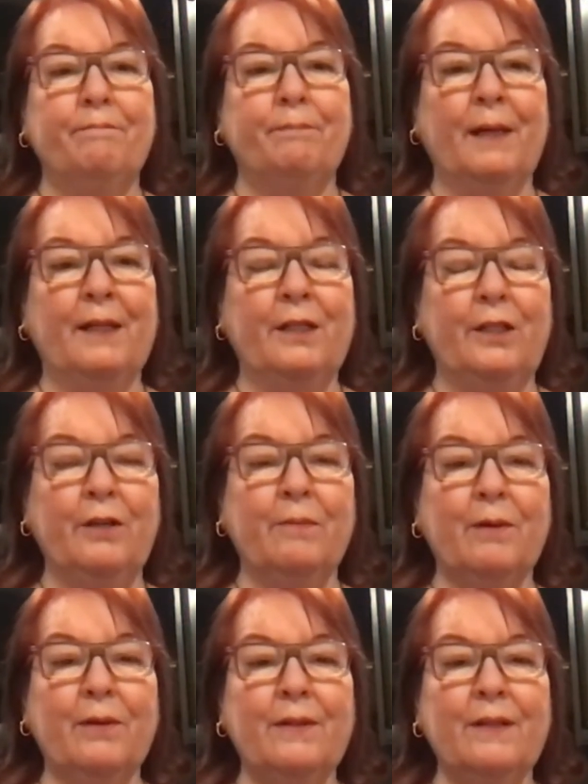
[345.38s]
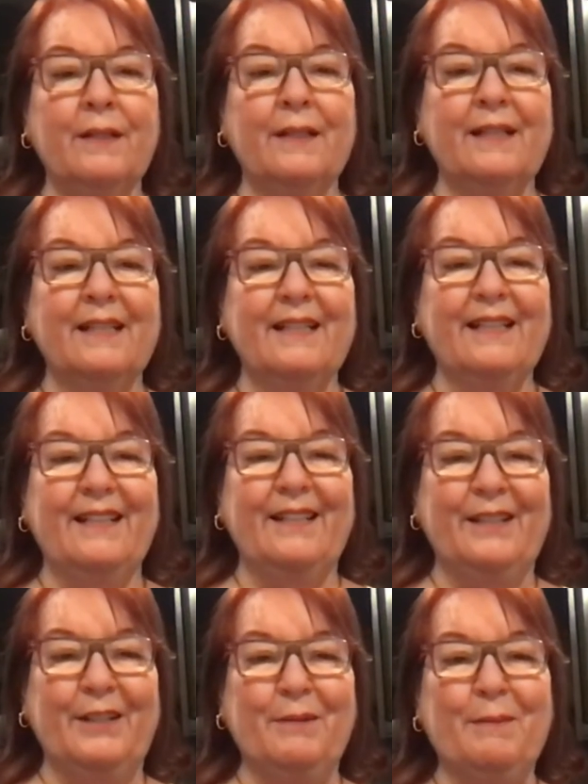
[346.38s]
But humor
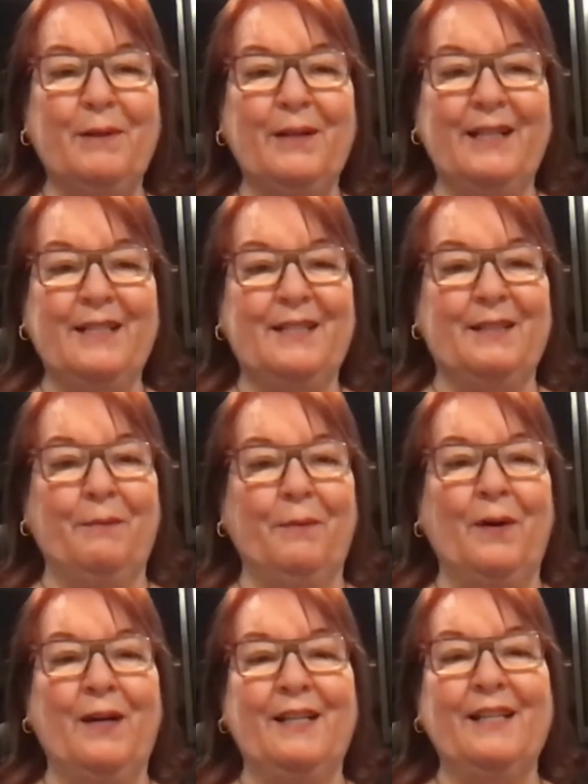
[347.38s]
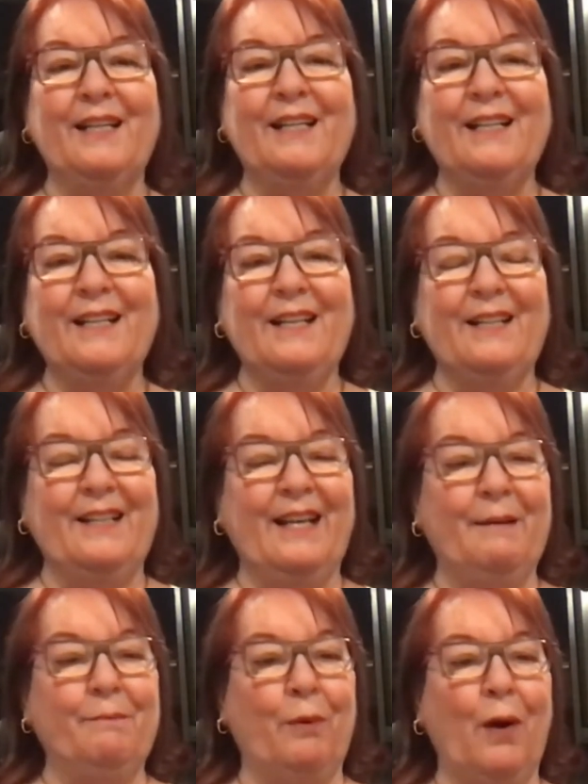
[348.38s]
is the one
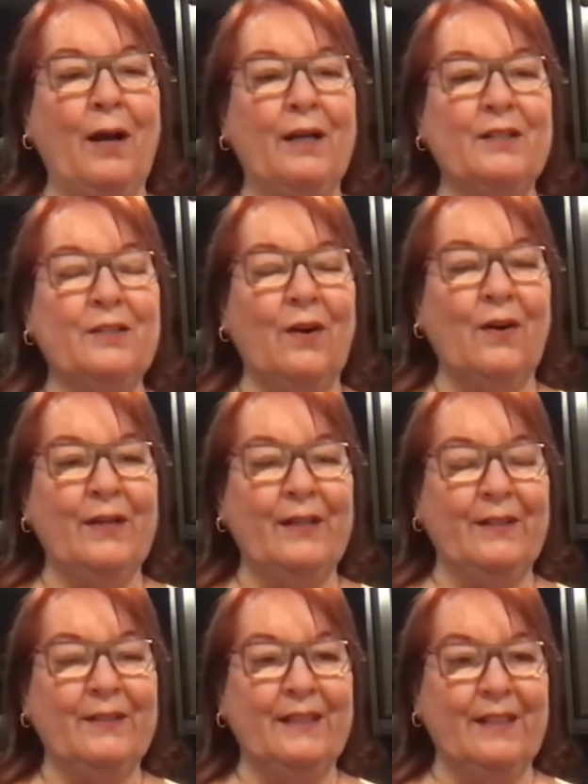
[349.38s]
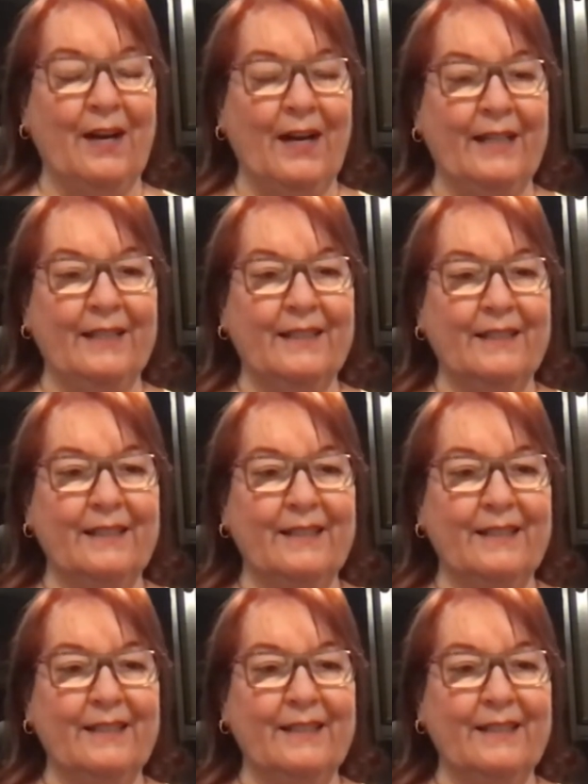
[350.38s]
that brought us all here tonight.